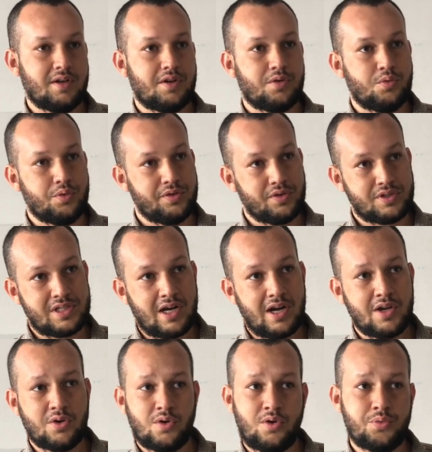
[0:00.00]
With a tie
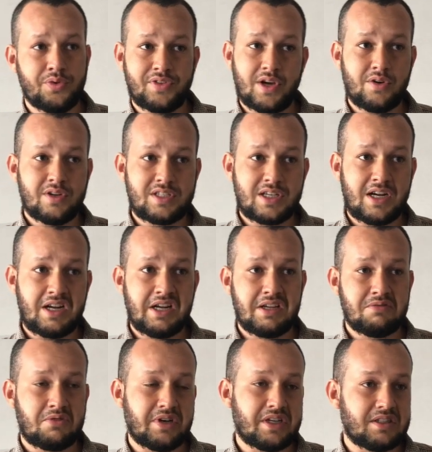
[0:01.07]
or without a tie,
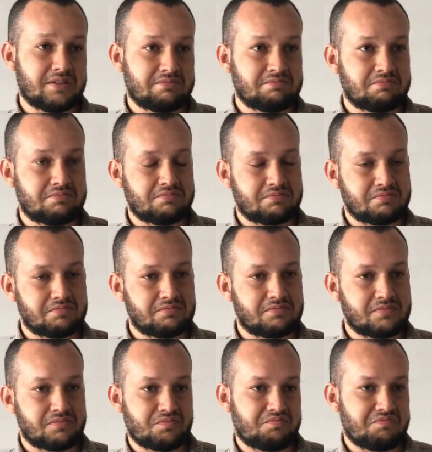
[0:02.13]
well,
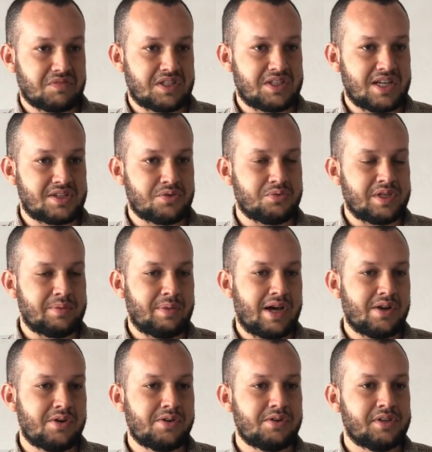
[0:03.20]
it doesn't really
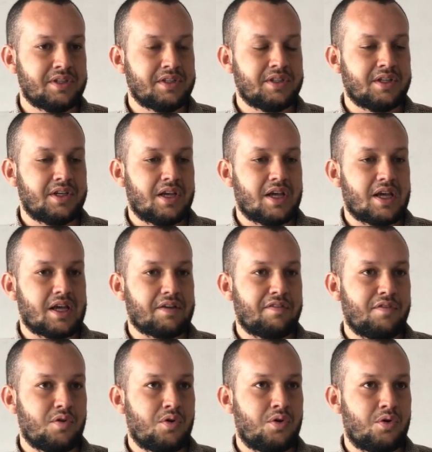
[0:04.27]
matter.
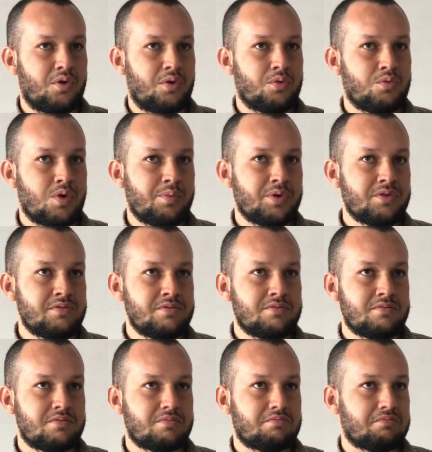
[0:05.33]
For
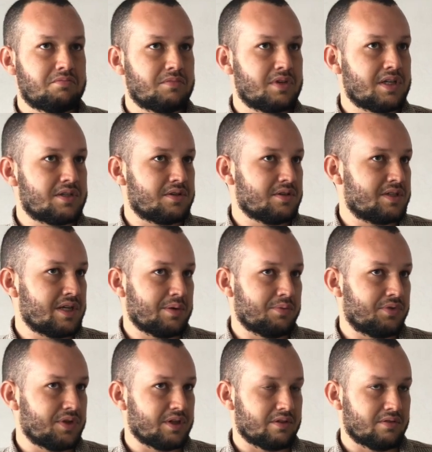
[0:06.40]
women, it's the same
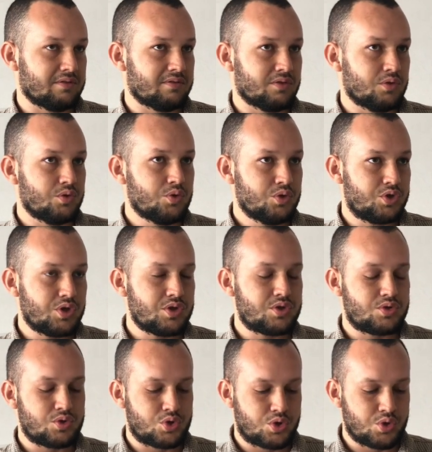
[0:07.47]
thing. You
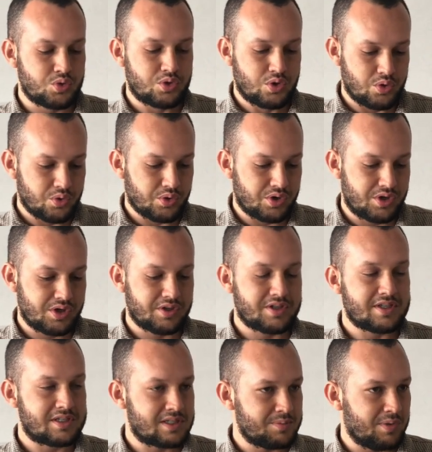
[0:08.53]
just should look
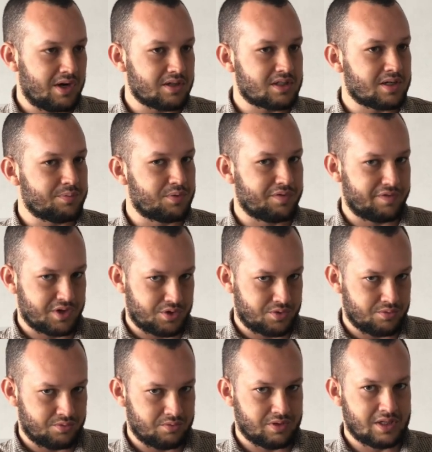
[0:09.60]
smart and
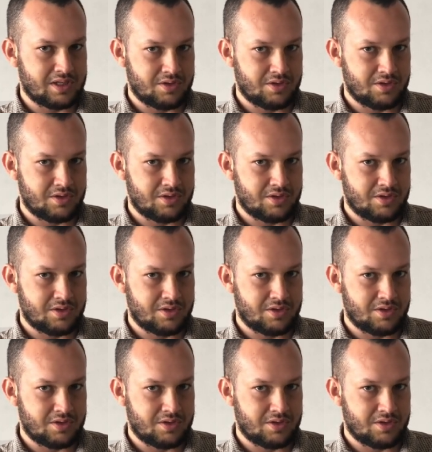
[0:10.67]
professional in